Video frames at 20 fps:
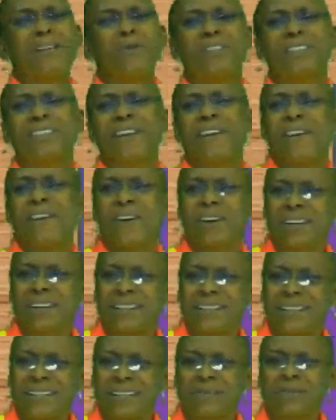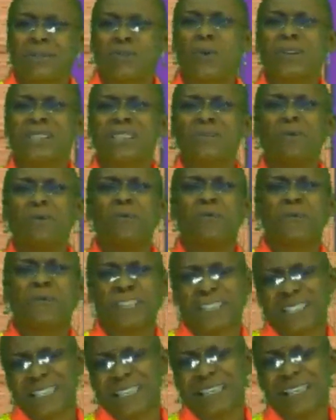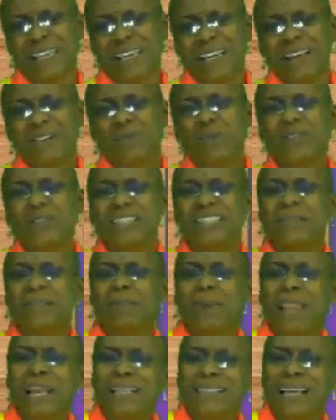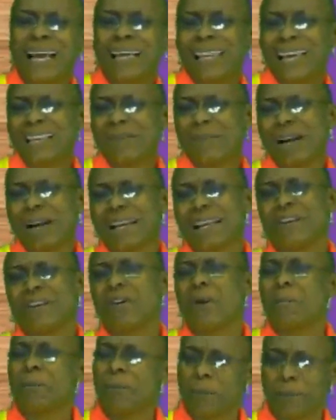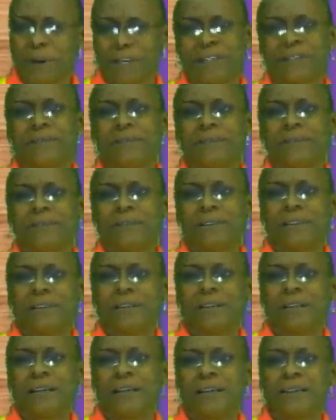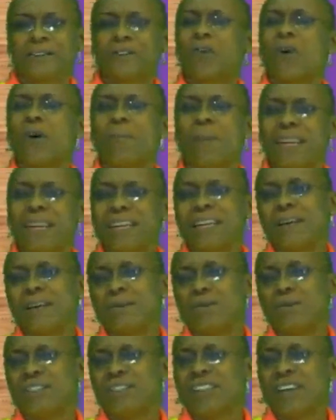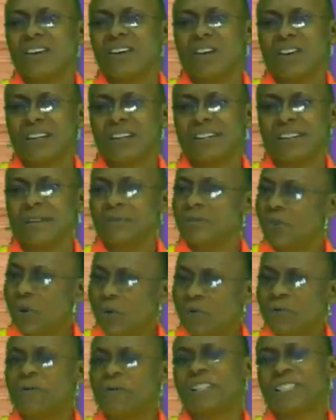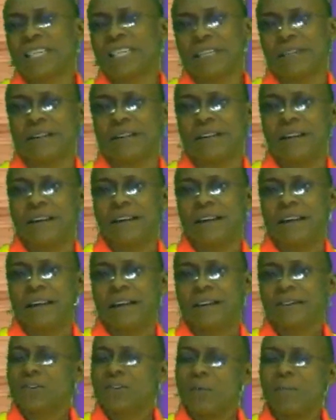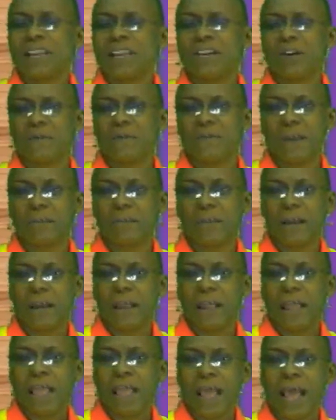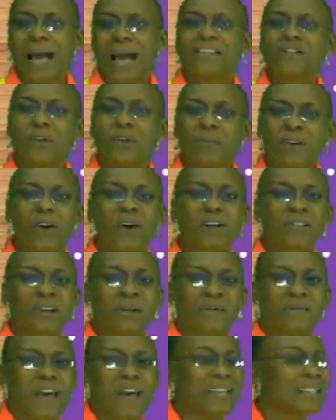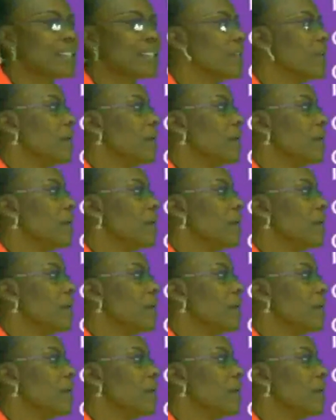unicellular organisms don't even fit in to this plant and animal kingdom properly. So many unicellular organisms don't fit in, so many of them. And so because of that,